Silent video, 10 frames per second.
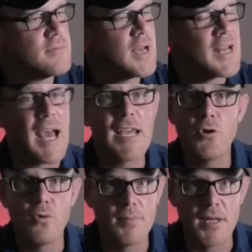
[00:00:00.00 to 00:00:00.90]

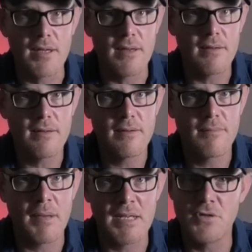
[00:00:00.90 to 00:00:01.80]
Unarguably
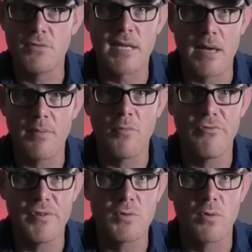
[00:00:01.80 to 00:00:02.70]
makes your taper more
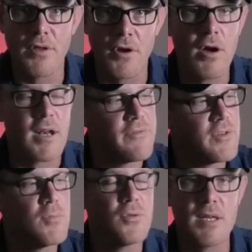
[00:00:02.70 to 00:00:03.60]
visual at night if
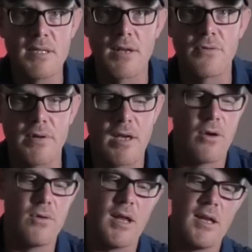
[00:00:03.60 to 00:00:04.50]
you put these under a
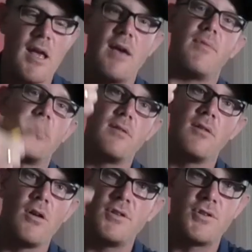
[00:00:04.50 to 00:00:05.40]
cone and you have the
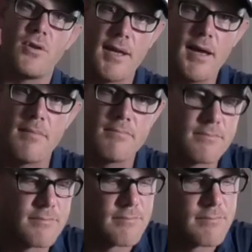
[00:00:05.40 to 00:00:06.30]
light shining up.
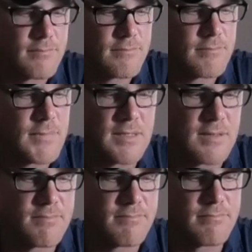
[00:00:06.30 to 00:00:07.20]

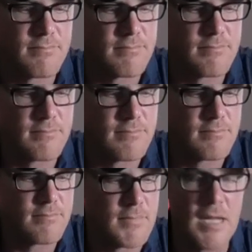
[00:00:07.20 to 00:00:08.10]
It's
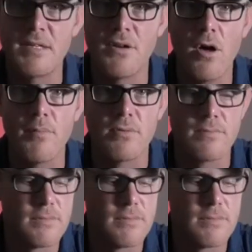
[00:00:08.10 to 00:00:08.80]
undeniable.